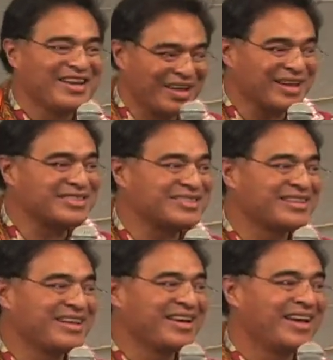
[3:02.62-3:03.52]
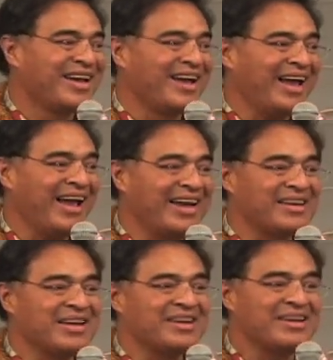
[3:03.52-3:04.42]
Yes.
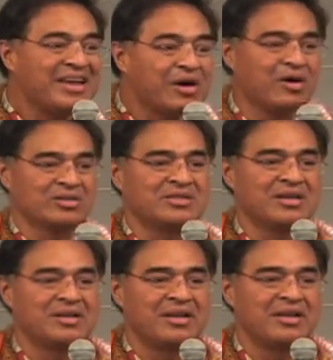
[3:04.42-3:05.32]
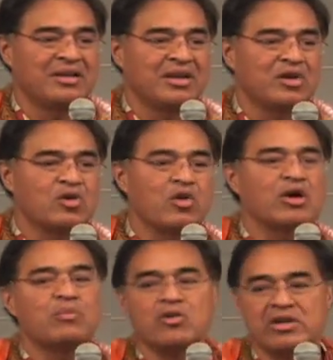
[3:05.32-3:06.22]
And Neil's
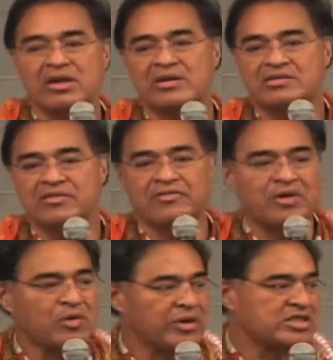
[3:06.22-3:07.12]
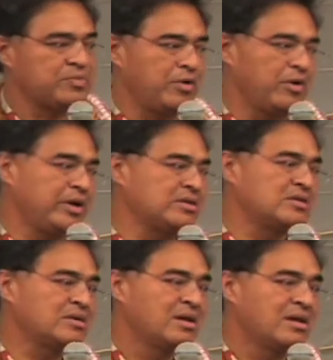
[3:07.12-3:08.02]
incredible years of federal
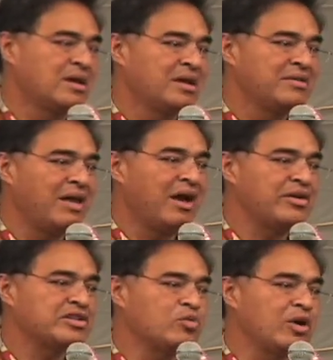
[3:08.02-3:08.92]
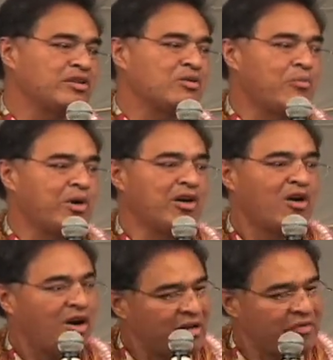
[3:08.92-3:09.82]
experience. Now he's willing to bring
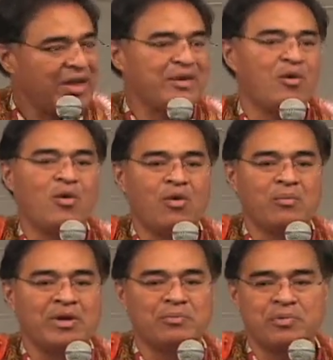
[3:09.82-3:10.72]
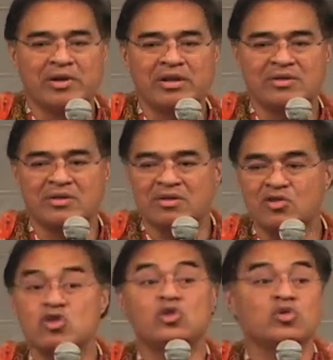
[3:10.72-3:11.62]
all of that home and put it
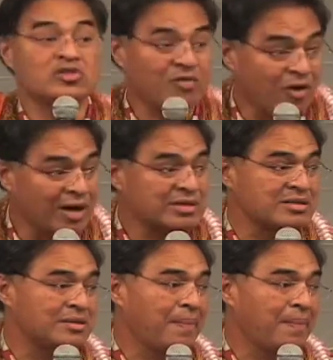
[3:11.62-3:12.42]
to use for us.